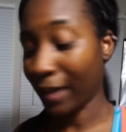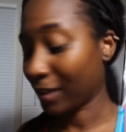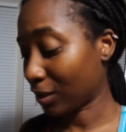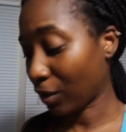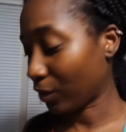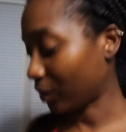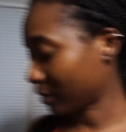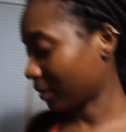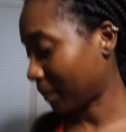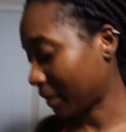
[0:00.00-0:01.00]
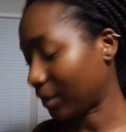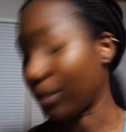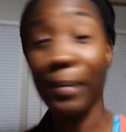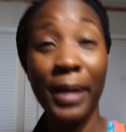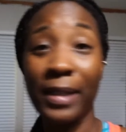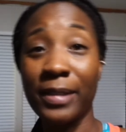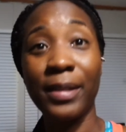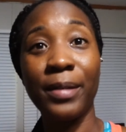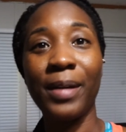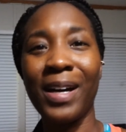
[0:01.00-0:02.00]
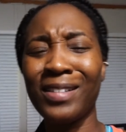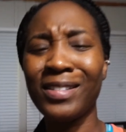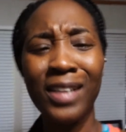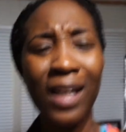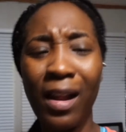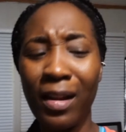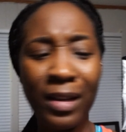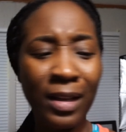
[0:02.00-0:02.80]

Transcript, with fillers: It's over. I'm about to go to bed. So I'll see y'all